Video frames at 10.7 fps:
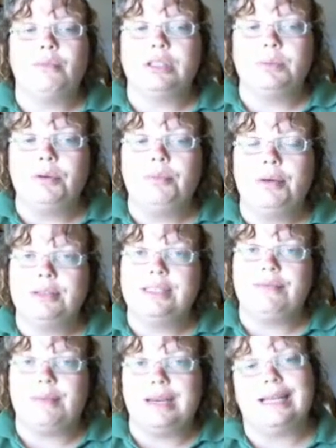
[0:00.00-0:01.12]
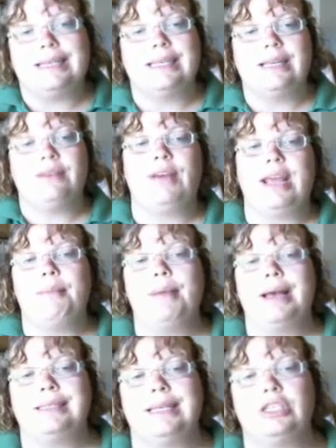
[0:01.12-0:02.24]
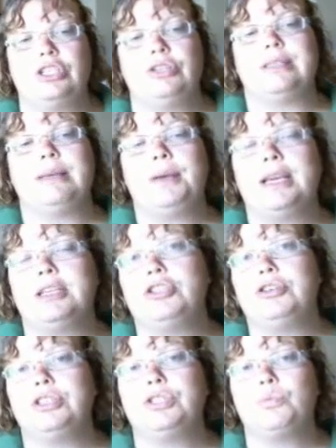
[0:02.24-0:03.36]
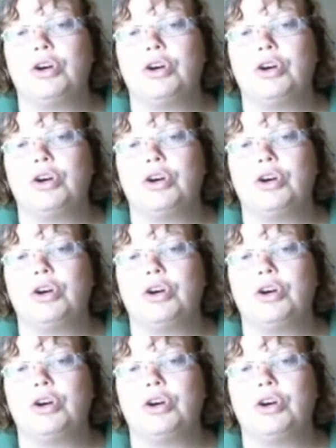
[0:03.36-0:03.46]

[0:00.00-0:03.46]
multiple modes of media to convey a message using pictures,